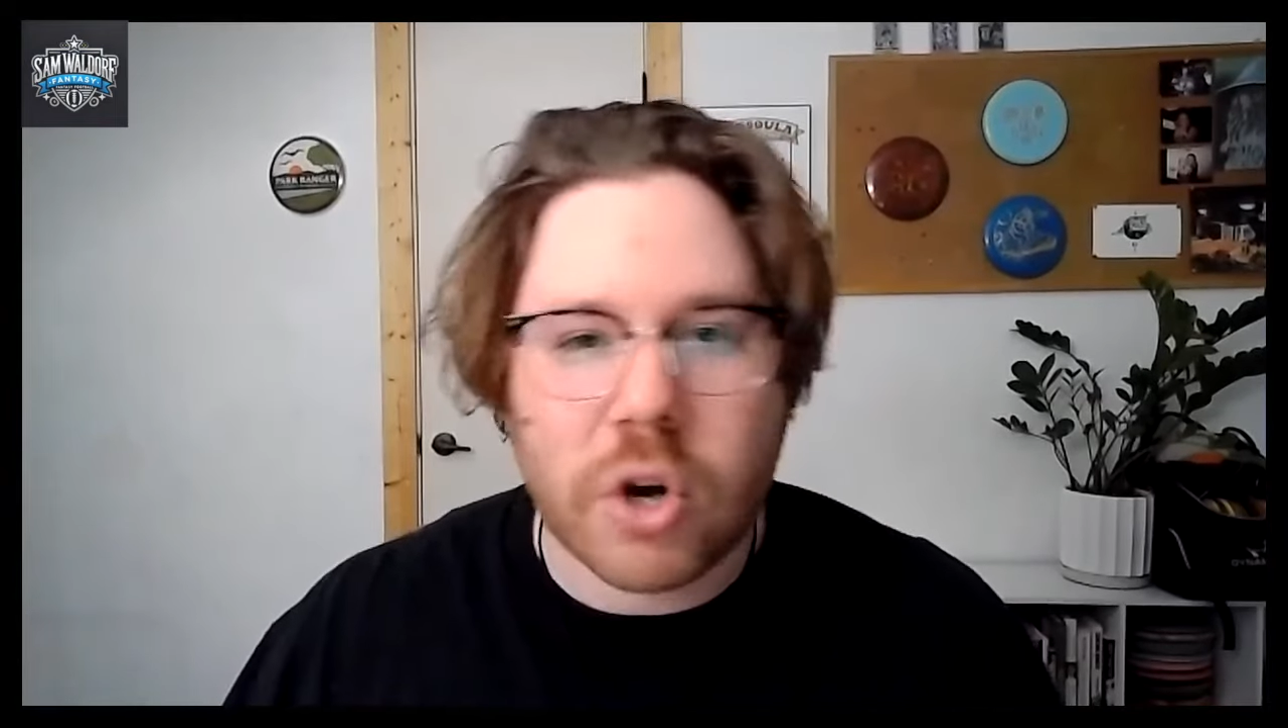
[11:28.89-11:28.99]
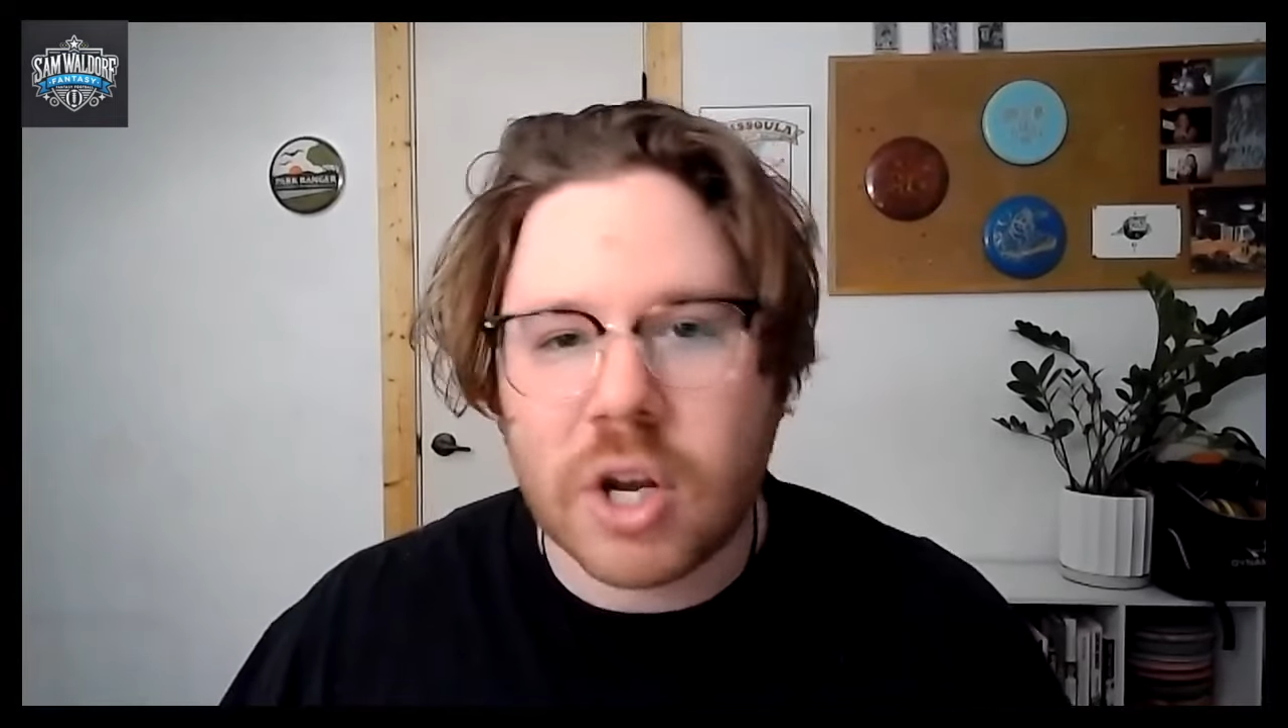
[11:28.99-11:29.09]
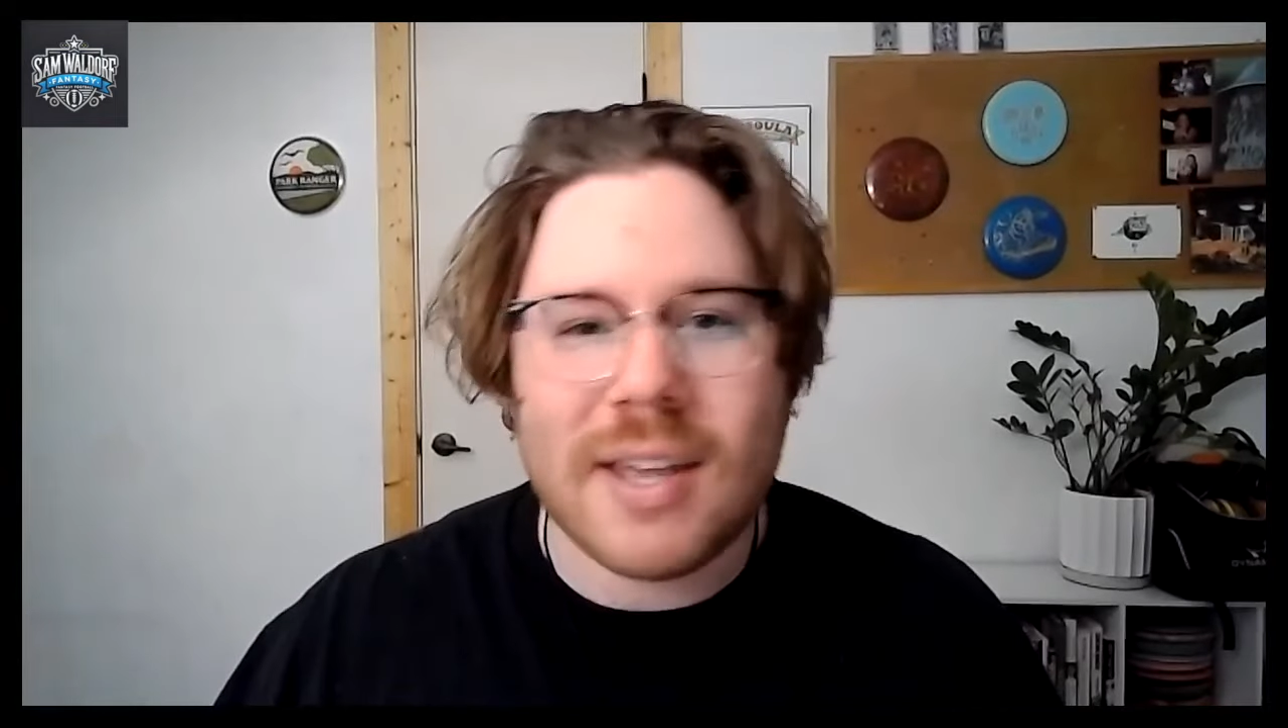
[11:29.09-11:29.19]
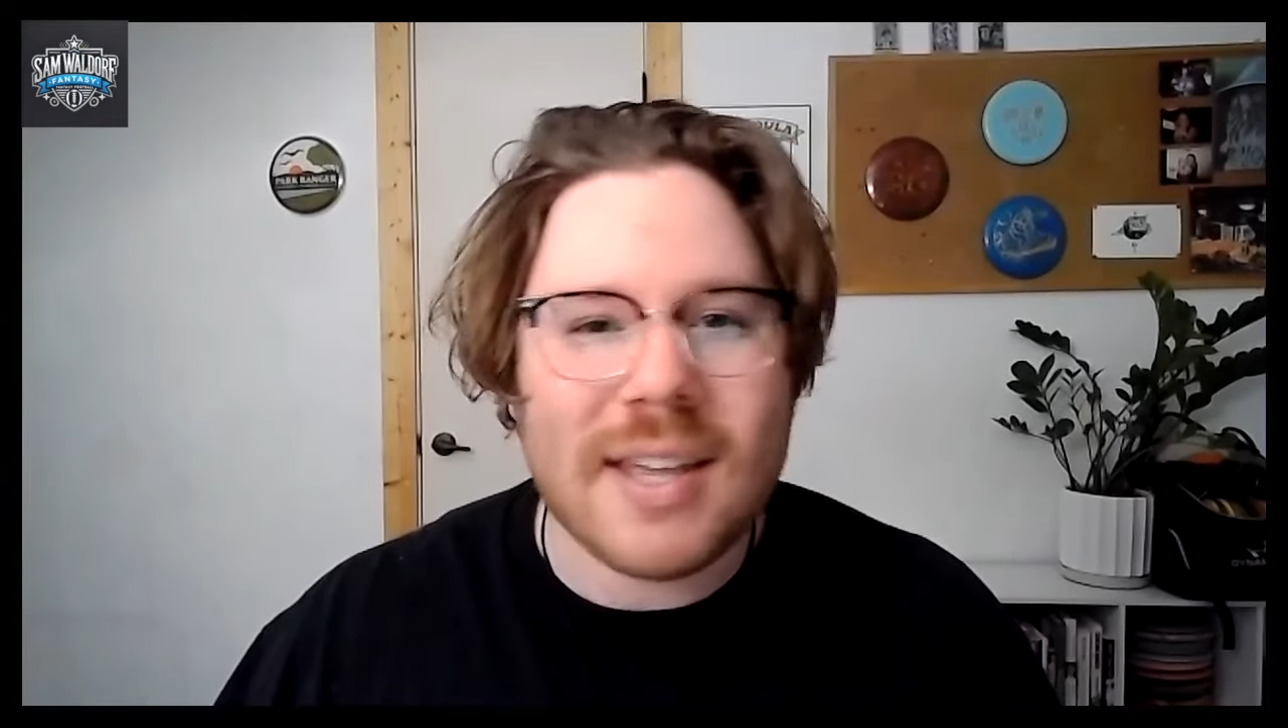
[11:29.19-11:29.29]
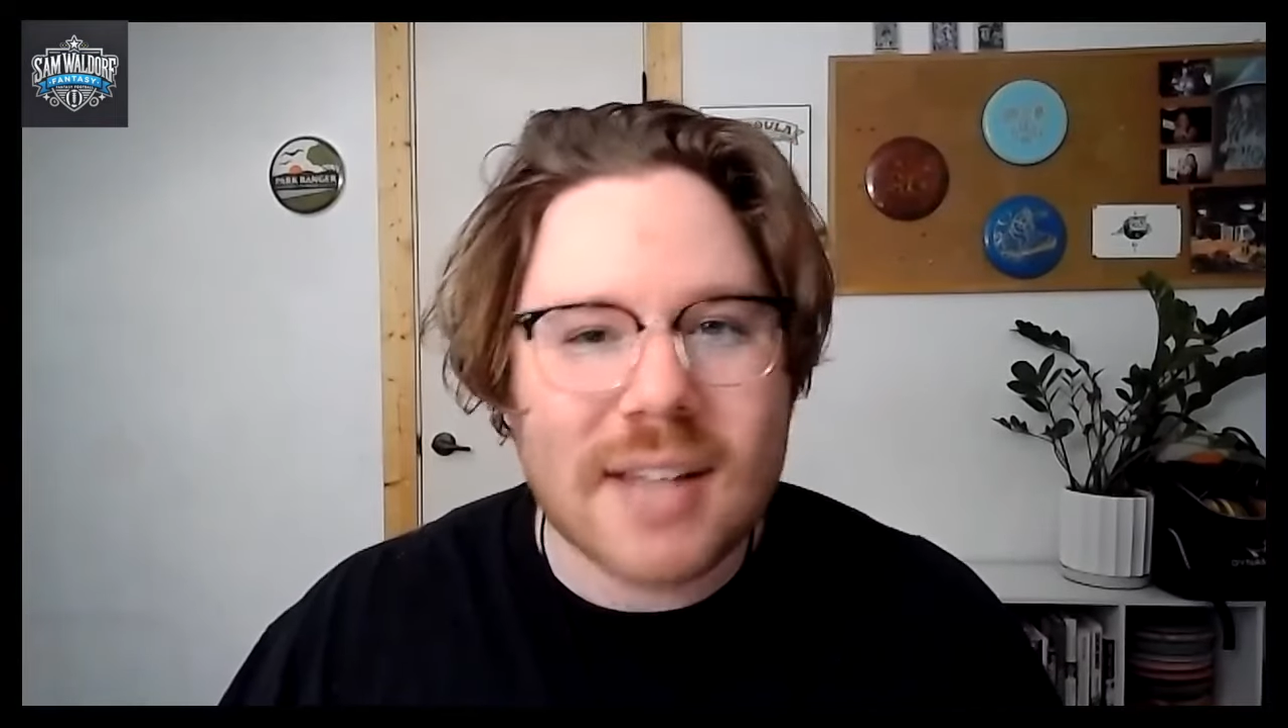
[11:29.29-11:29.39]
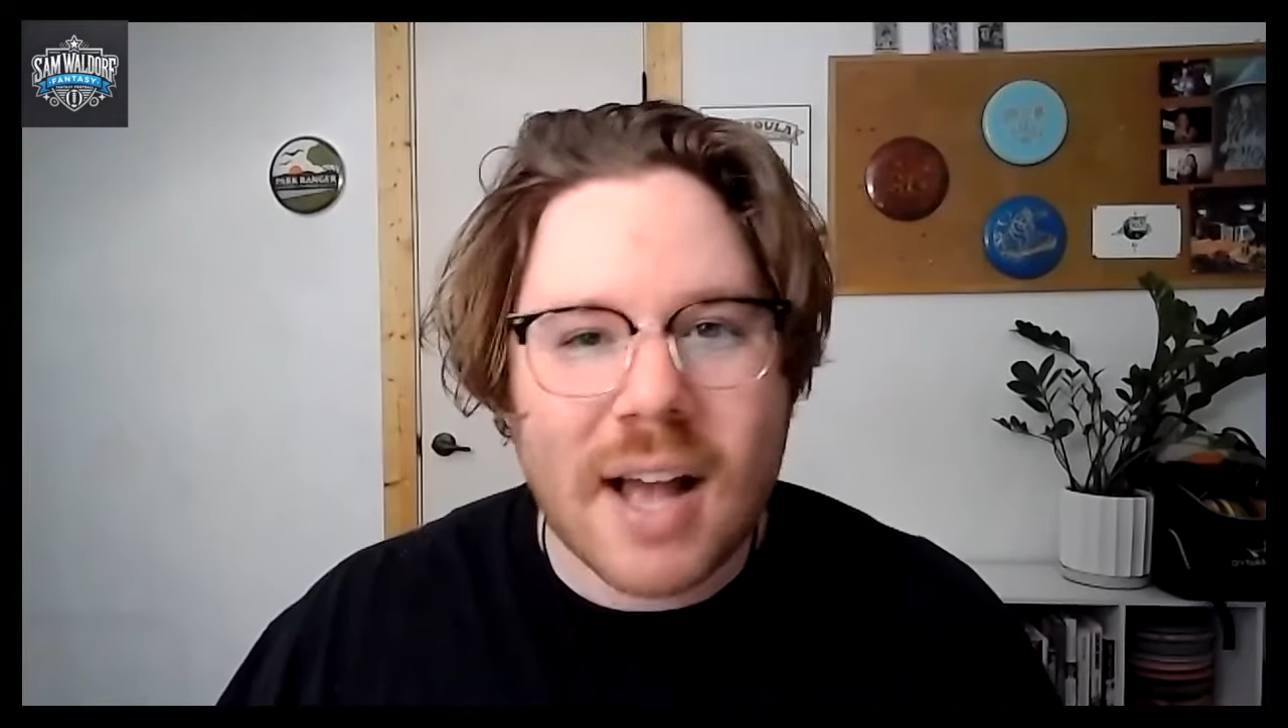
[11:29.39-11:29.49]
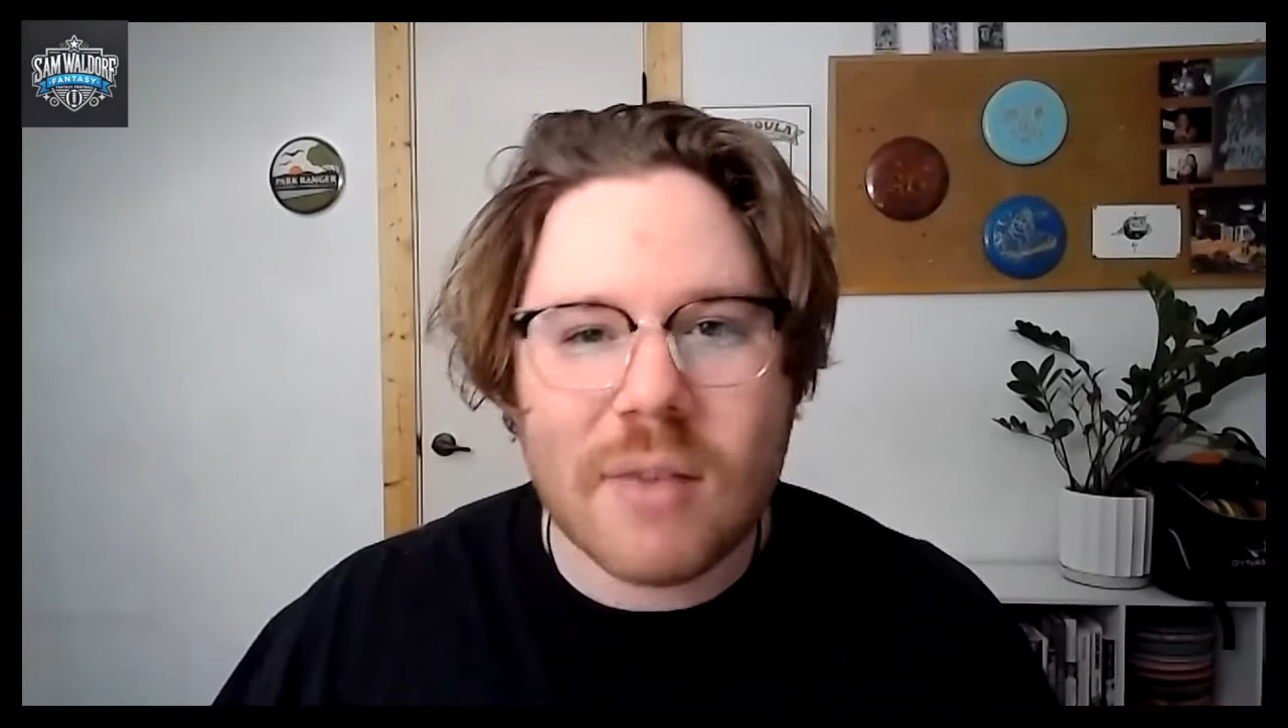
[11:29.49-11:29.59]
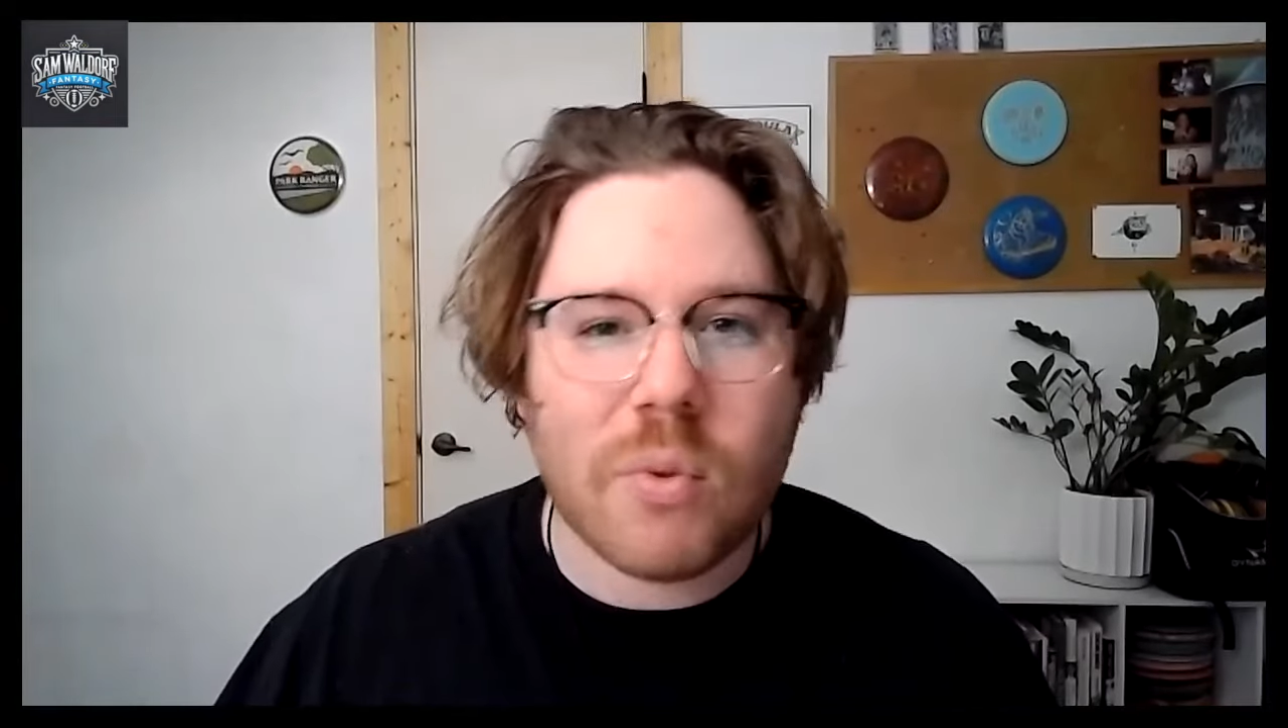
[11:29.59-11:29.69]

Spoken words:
You know, he's not